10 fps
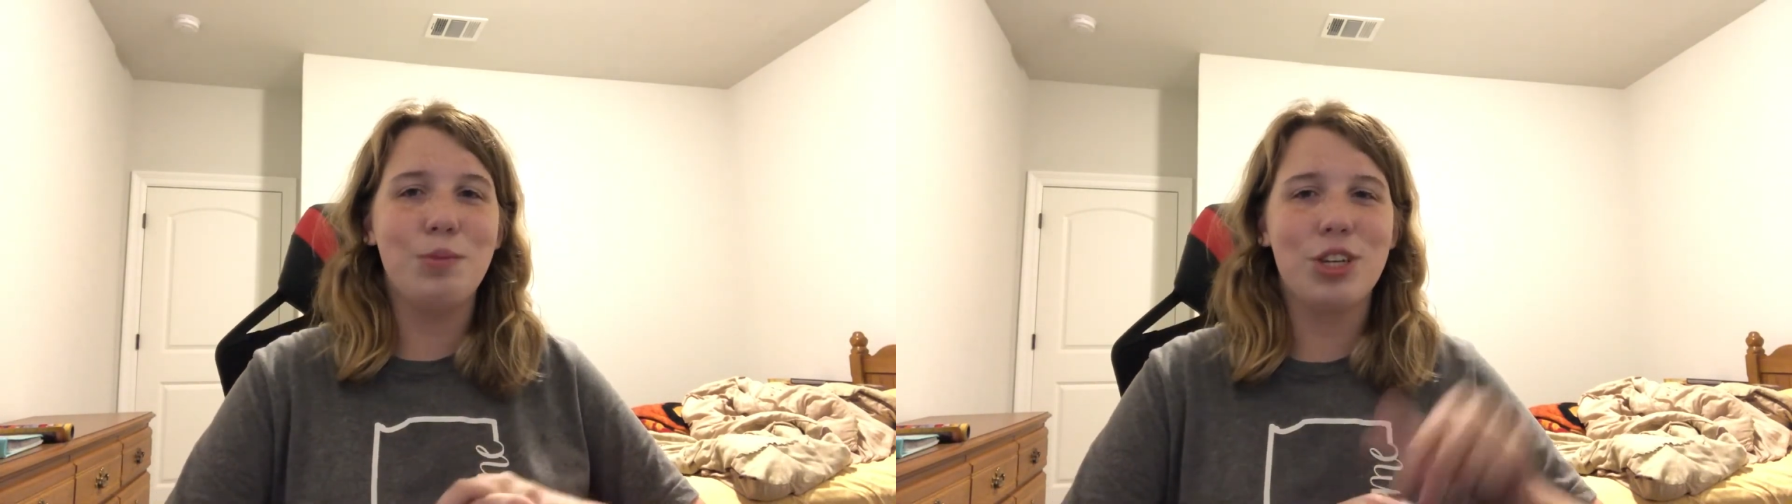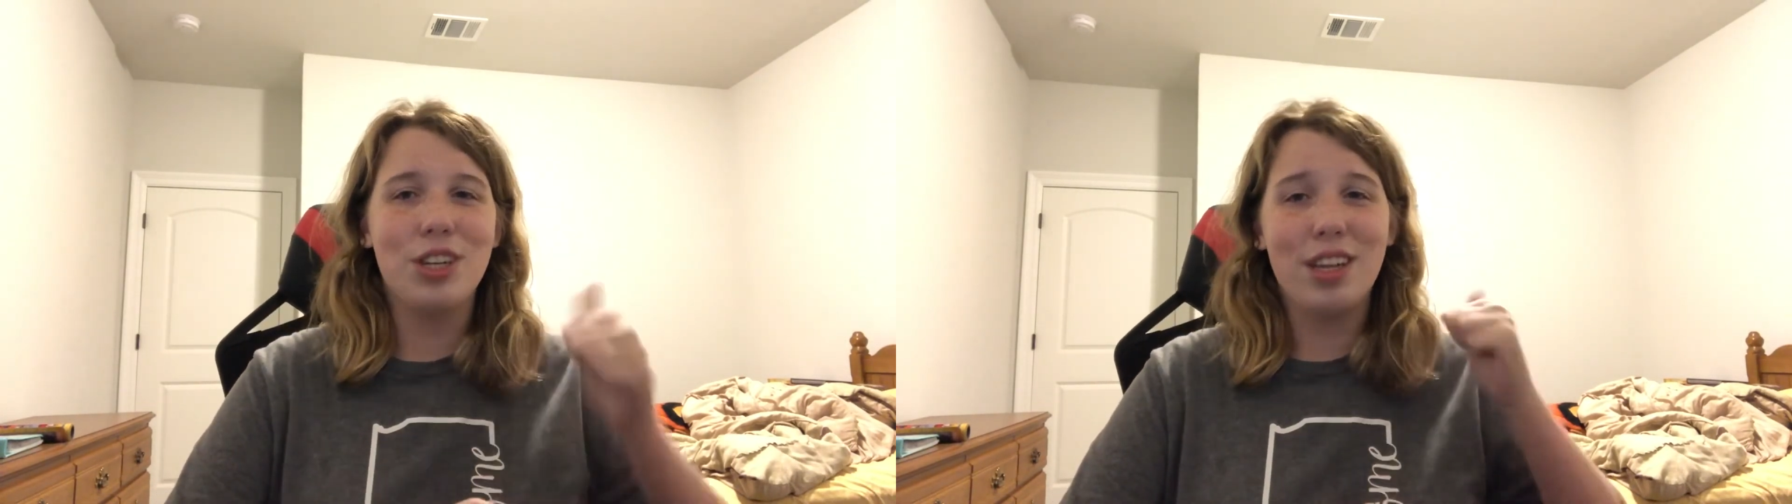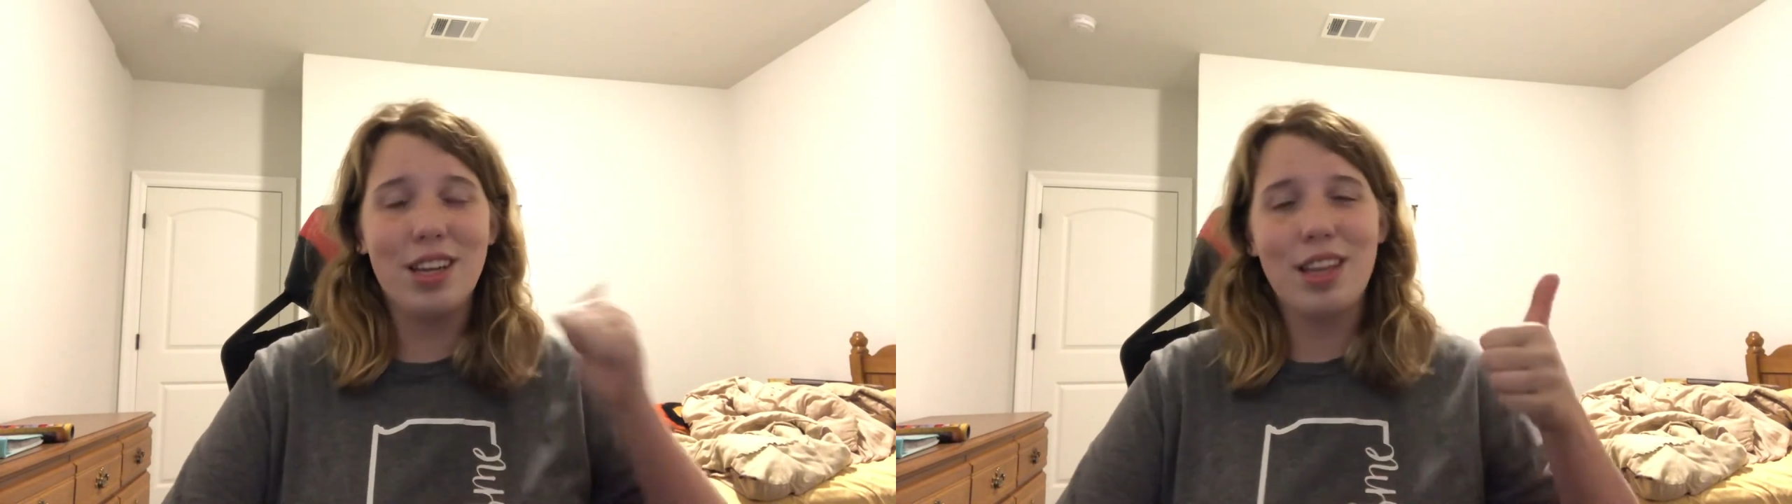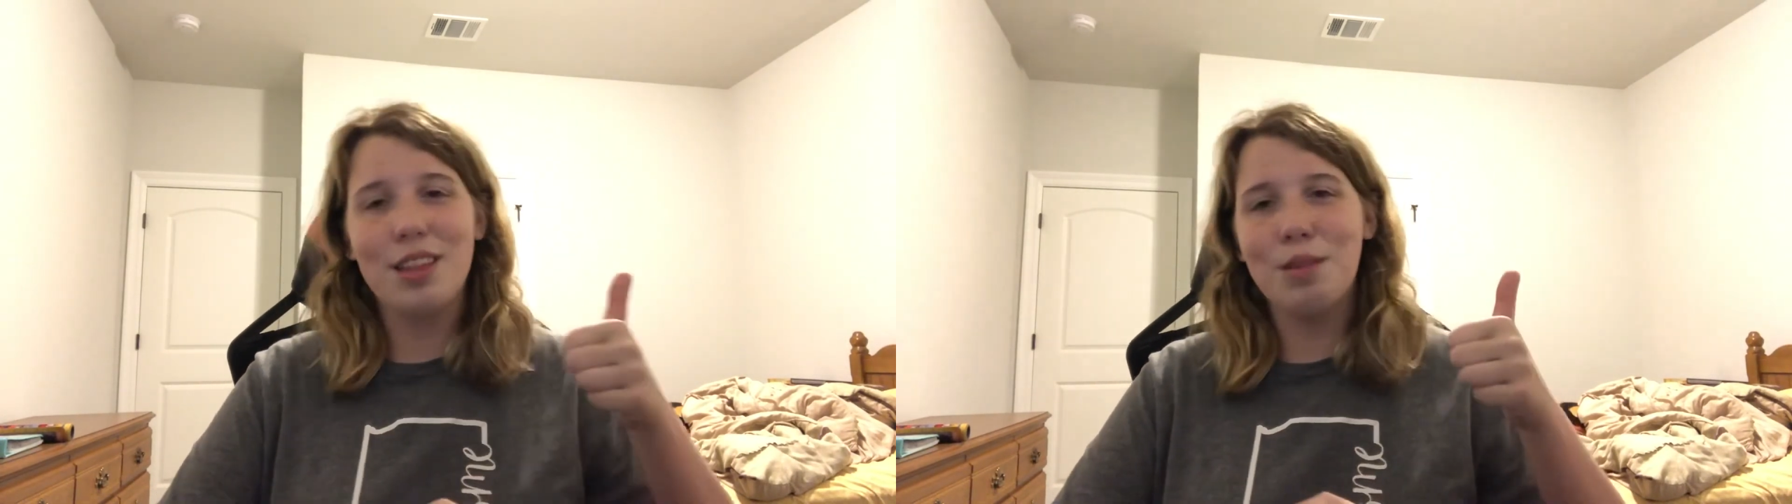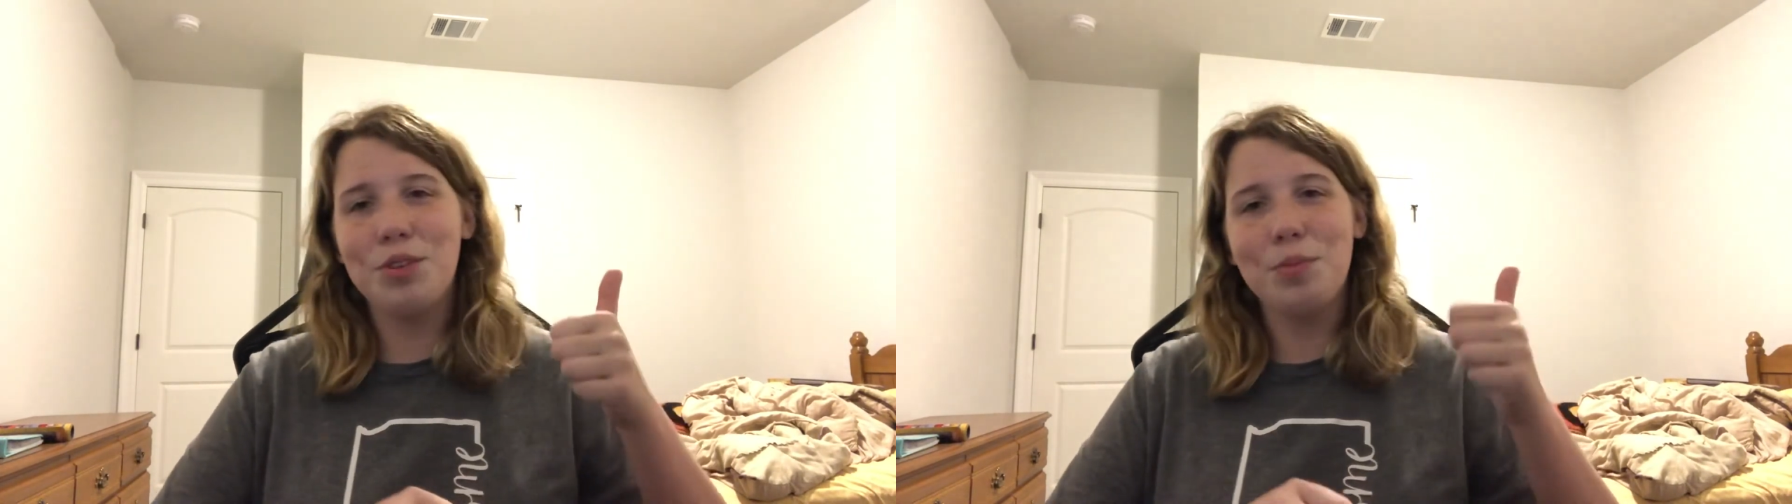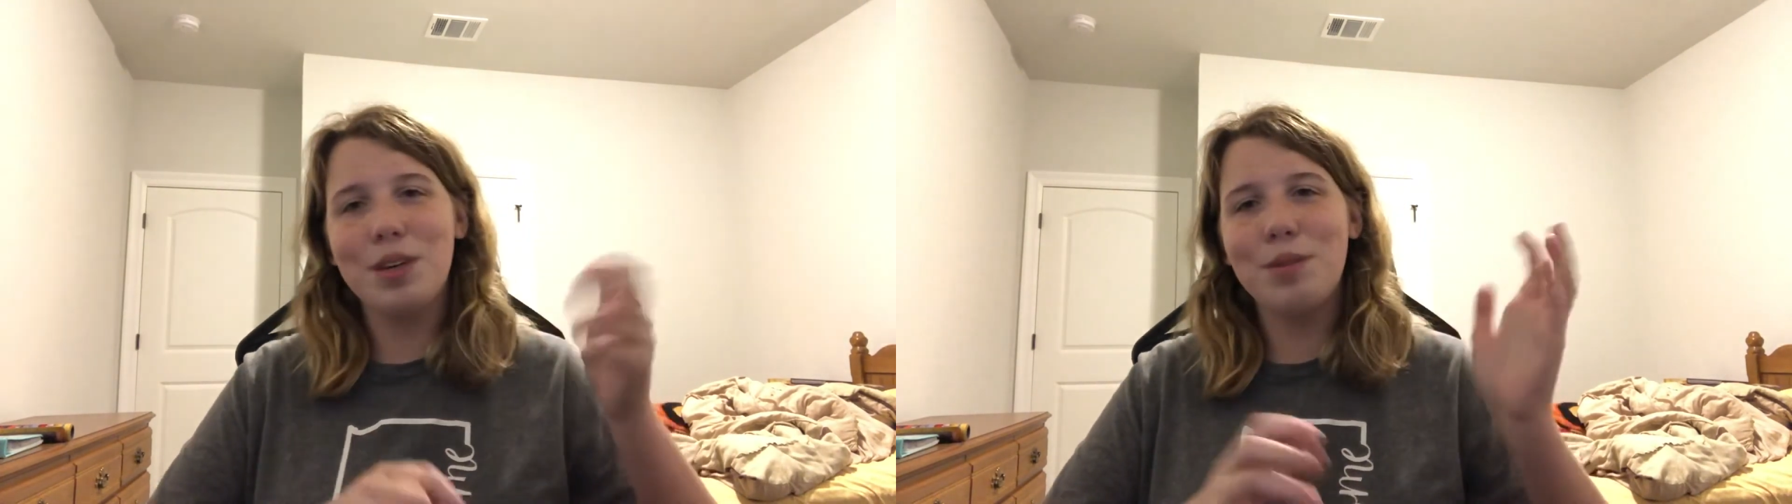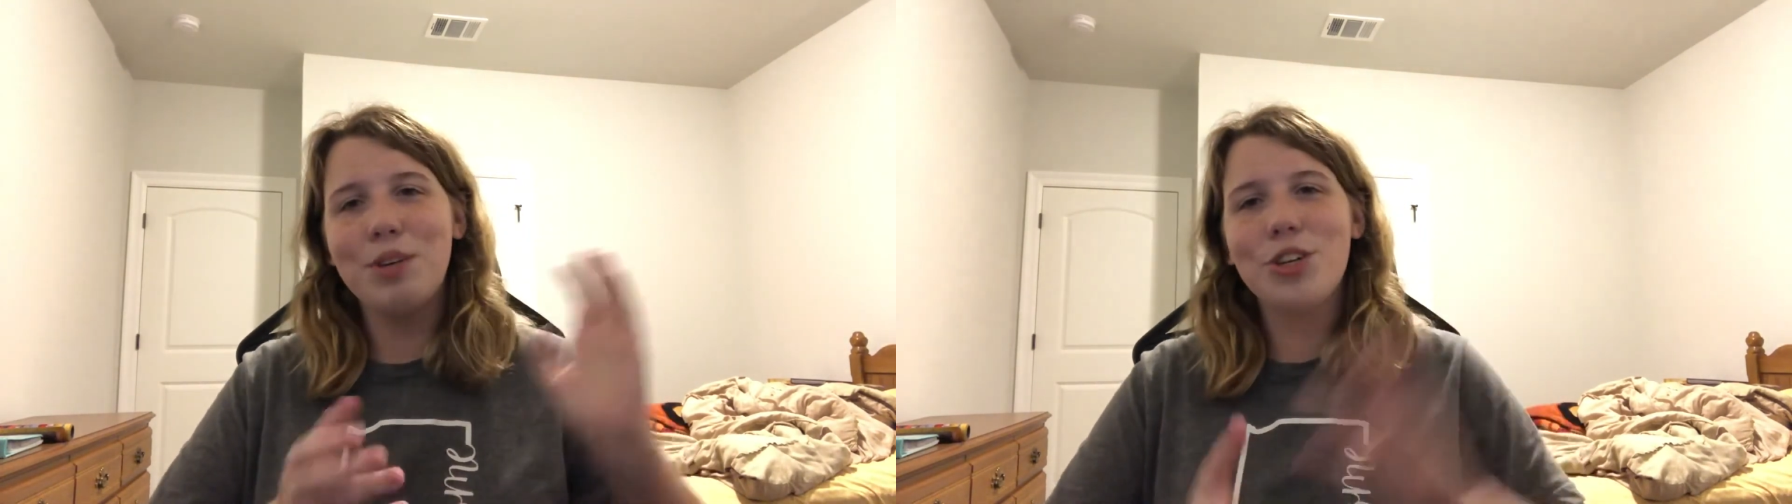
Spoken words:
make sure to hit that thumbs up button and